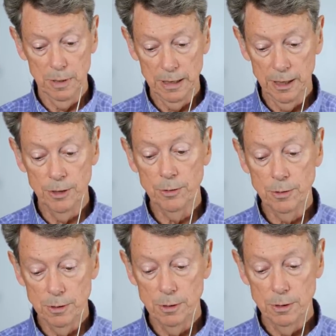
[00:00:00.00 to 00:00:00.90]

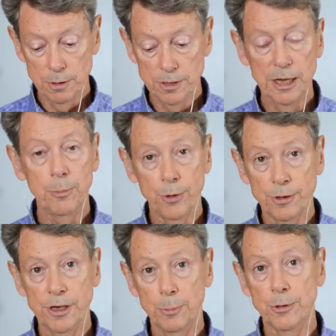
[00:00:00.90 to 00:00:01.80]
in deeper
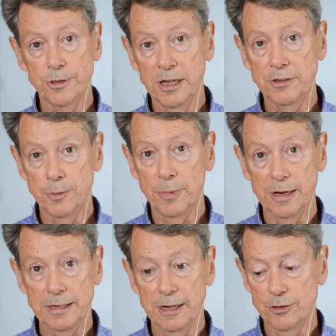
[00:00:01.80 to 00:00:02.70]
and deeper states of
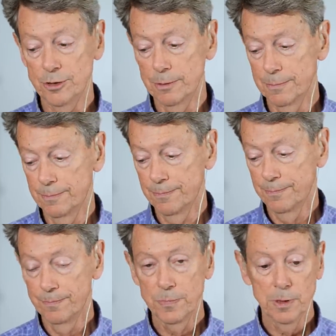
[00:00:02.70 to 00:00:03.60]
meditation.
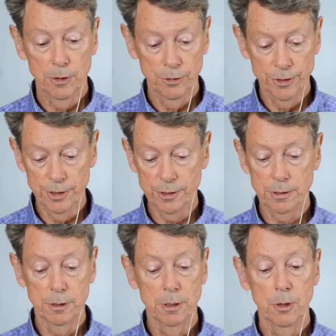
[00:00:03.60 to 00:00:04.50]
You're just
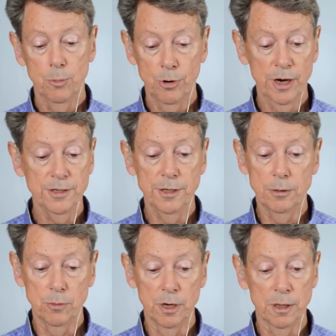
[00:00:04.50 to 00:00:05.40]

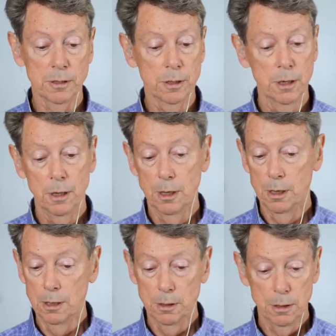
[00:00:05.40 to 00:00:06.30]
present with
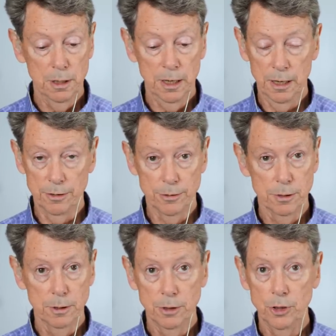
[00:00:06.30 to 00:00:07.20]
it.
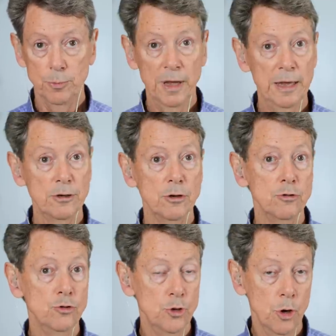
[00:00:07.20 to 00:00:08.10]
You may
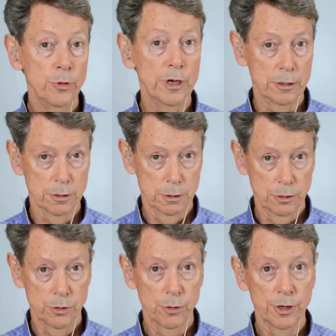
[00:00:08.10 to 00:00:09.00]
note it
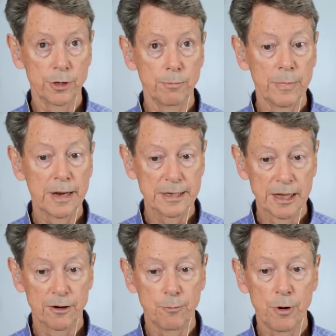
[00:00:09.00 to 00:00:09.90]
during
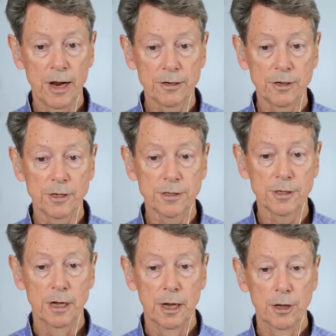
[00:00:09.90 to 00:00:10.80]
meditative
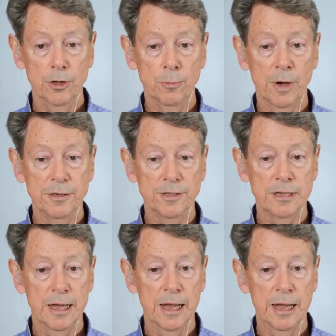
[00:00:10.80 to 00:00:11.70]
practice. You might
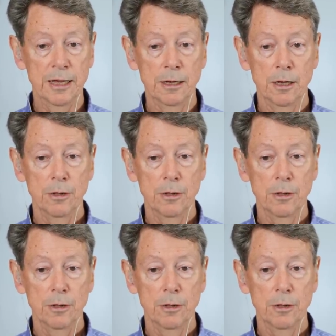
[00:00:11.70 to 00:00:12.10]
say,